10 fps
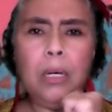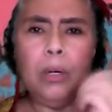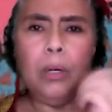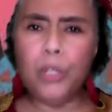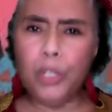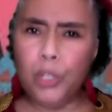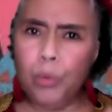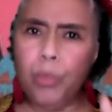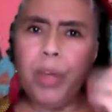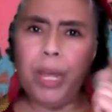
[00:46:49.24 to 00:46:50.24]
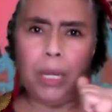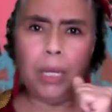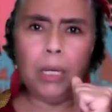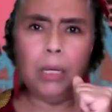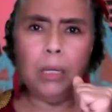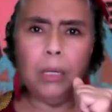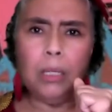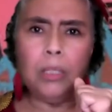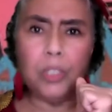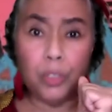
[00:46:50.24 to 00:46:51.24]
Who do you think
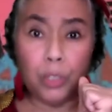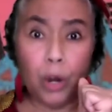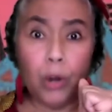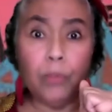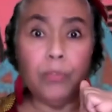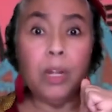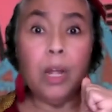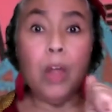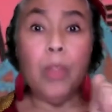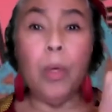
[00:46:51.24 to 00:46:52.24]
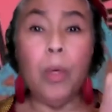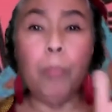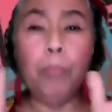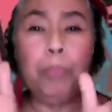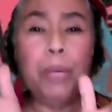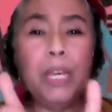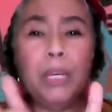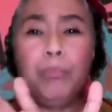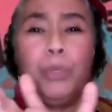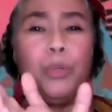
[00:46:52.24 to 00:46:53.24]
deserved the
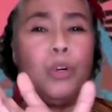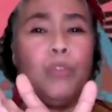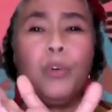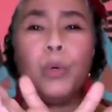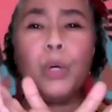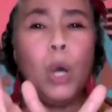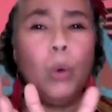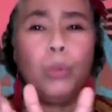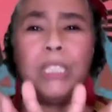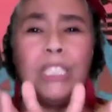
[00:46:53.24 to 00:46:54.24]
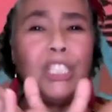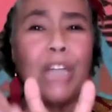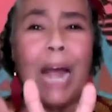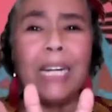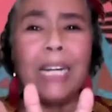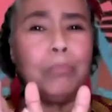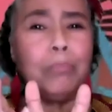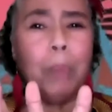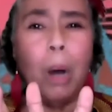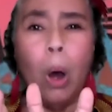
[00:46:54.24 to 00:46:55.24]
big, beautiful, golden, shining
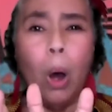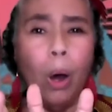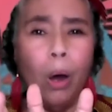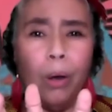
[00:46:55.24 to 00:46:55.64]
ball?